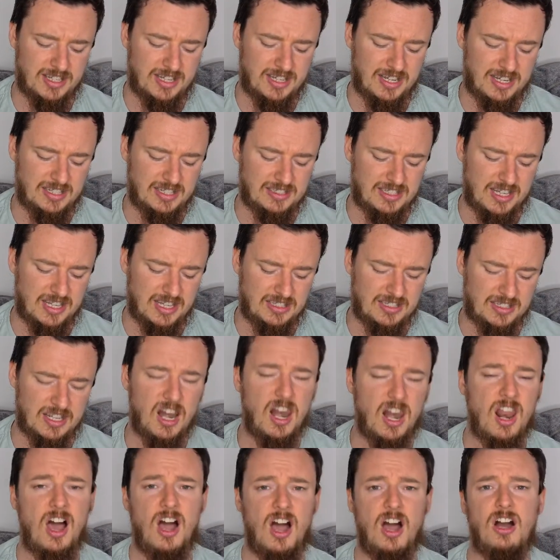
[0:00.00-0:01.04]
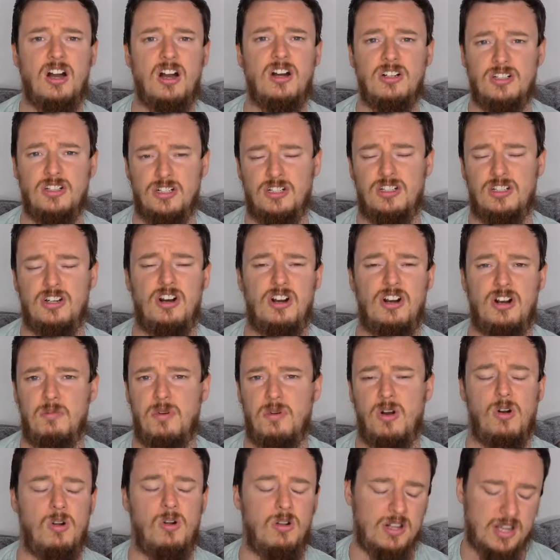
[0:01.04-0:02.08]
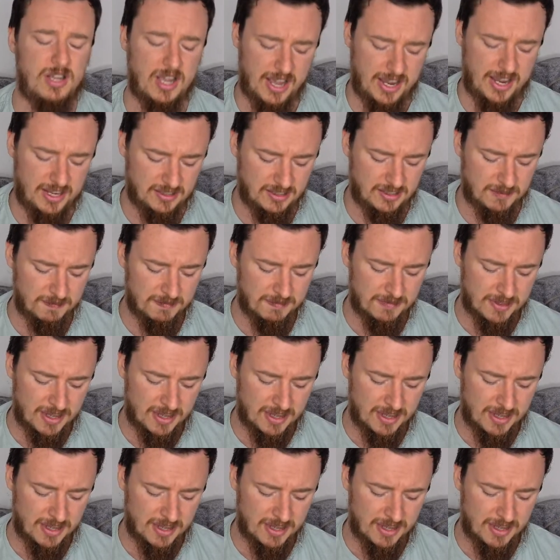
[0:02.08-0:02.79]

It's a long-term hold, guys.